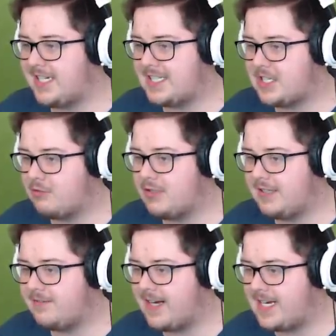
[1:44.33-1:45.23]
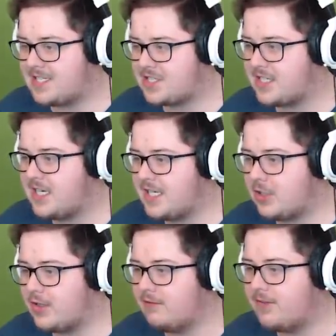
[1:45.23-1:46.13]
get to go really fast.
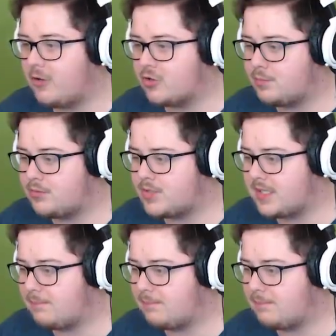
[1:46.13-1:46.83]
You're invulnerable to